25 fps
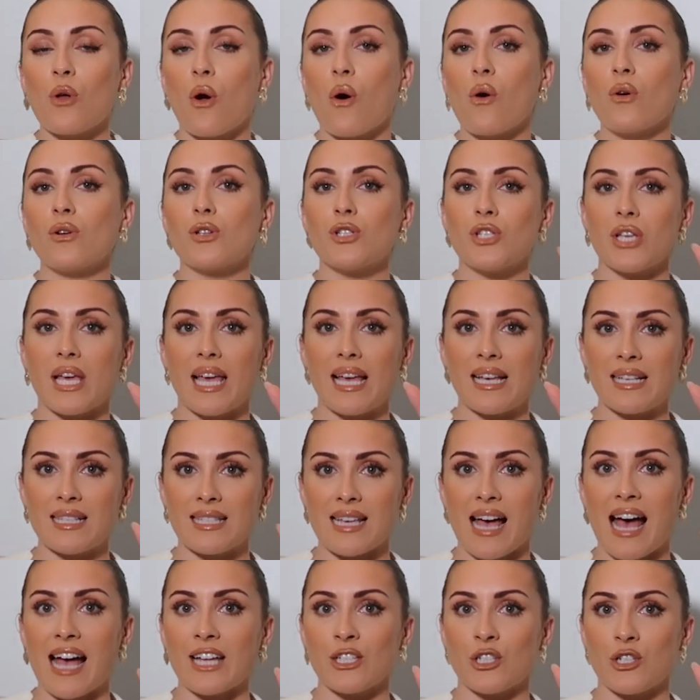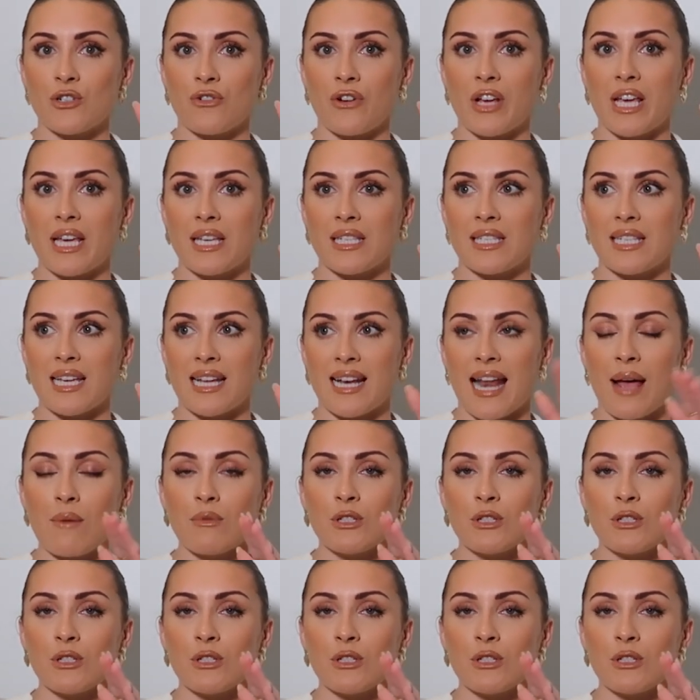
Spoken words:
not exaggerating.